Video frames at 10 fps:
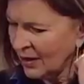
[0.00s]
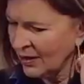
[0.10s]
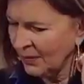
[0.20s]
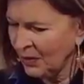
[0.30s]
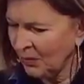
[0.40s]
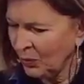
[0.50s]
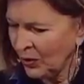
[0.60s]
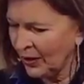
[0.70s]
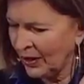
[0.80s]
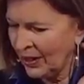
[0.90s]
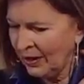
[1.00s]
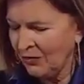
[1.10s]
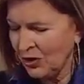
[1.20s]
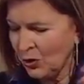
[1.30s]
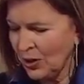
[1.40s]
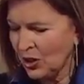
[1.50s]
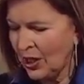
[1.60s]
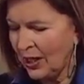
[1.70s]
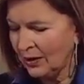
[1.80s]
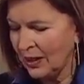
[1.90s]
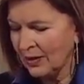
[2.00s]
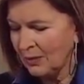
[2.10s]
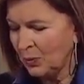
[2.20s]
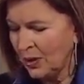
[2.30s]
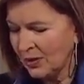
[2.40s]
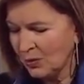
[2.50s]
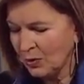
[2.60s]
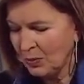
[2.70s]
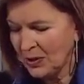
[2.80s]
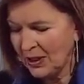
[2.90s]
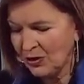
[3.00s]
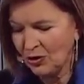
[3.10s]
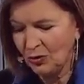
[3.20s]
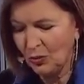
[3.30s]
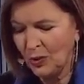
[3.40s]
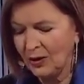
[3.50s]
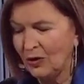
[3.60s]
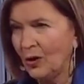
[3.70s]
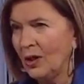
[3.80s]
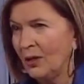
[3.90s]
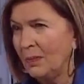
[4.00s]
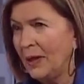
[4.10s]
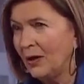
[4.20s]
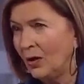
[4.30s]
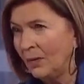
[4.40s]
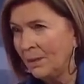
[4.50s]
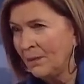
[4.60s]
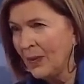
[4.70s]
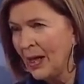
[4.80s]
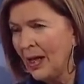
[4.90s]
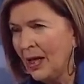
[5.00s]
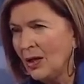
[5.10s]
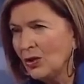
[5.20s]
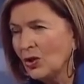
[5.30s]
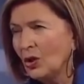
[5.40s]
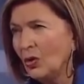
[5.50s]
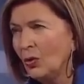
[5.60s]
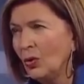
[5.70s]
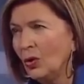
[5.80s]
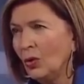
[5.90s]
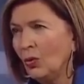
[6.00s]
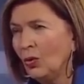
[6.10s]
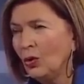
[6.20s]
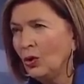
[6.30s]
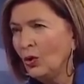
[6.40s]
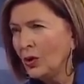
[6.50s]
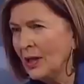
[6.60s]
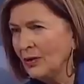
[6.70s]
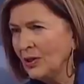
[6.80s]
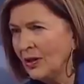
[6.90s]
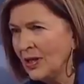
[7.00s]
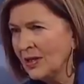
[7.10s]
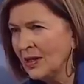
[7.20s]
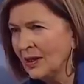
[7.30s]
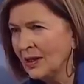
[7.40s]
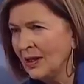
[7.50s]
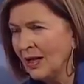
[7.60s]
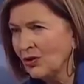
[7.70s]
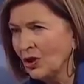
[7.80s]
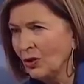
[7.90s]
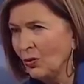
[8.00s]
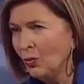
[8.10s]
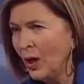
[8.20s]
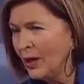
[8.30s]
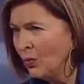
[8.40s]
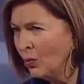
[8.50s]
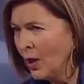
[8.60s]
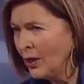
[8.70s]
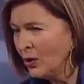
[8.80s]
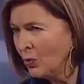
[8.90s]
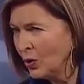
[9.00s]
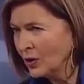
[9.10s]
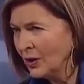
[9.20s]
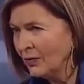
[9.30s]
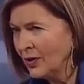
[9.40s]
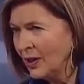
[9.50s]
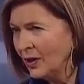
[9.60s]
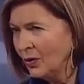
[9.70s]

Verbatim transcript: something brilliant In every street child is a prince with potential, we ignore at our peril. So your downtown east side connection why did why do you work down there